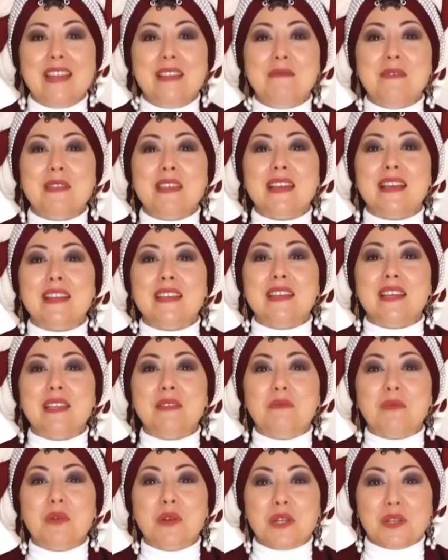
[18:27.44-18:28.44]
with your
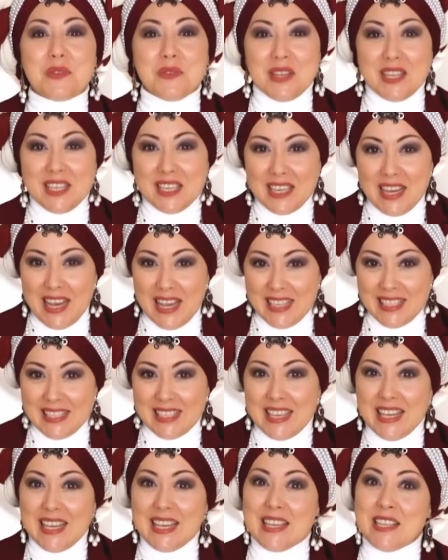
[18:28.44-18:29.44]
Anome for you,
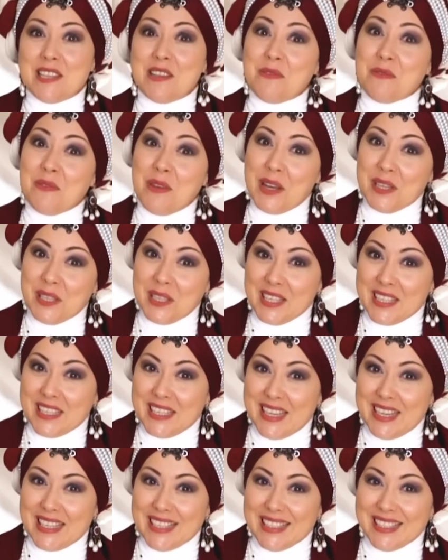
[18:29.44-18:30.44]
because for me,
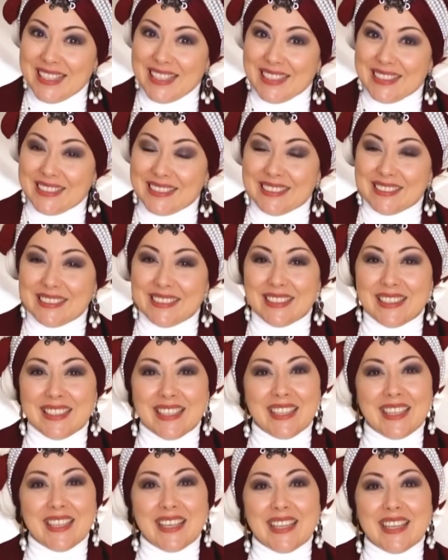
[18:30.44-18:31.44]
there is no
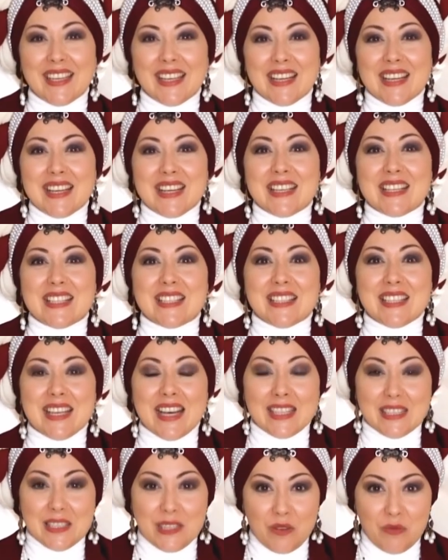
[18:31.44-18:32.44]
greater ah, happiness
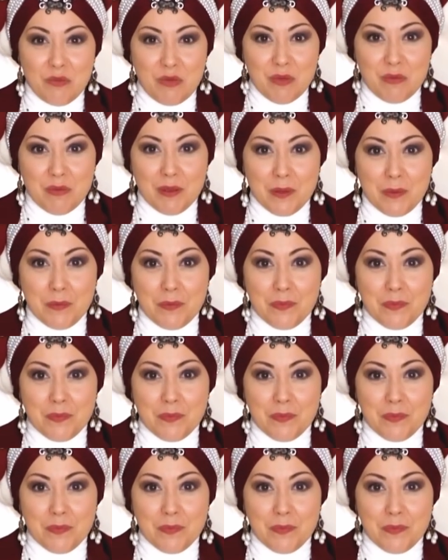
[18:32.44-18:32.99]
than your